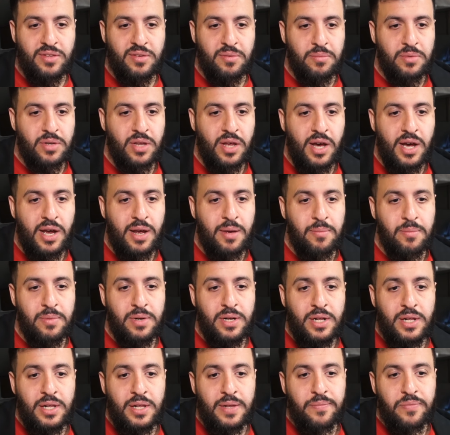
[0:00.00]
some time.
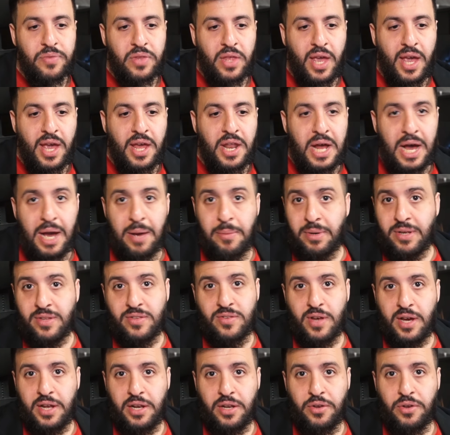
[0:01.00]
And I'm
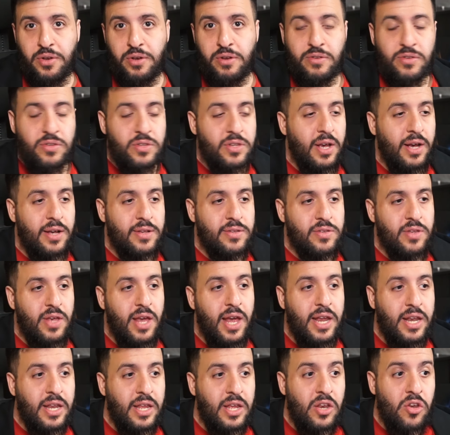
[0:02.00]
excited to discuss
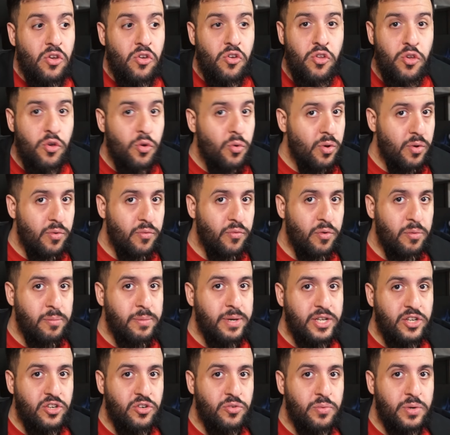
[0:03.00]
any new
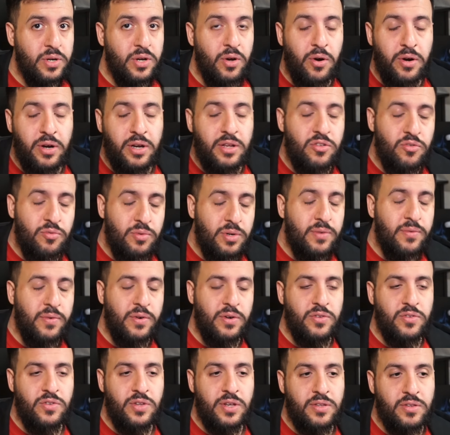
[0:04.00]
information regarding Street
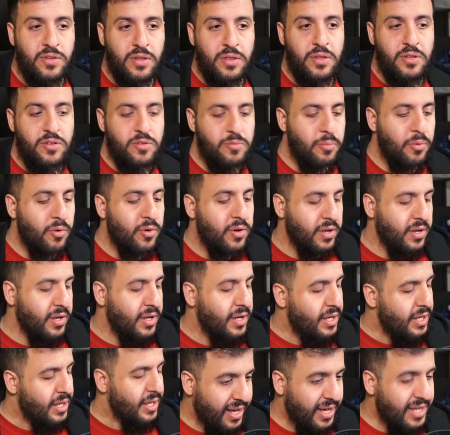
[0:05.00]
Fighter 6 at this point.
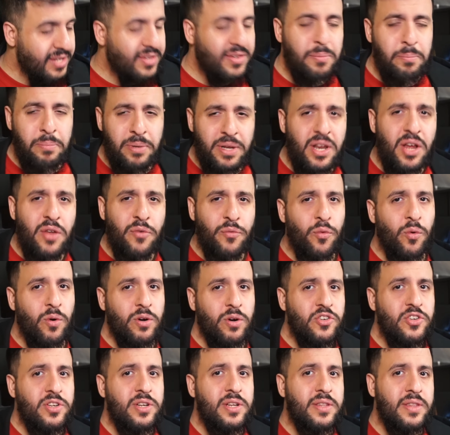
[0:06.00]
It's a bit
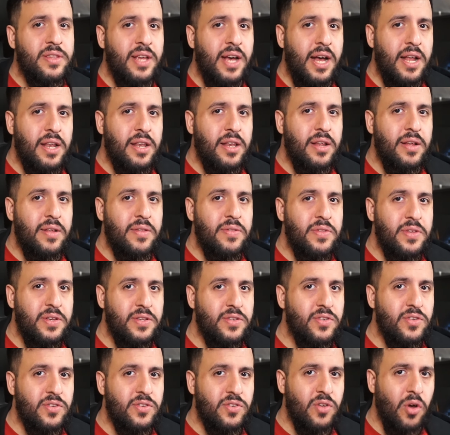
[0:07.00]
unfortunate that
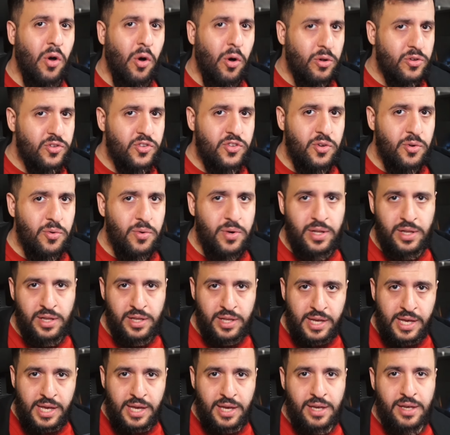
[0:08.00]
this is also a
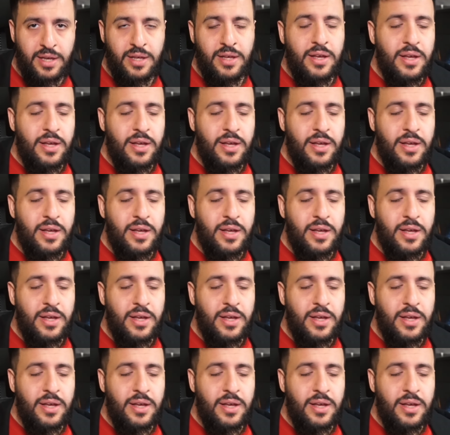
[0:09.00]
leak,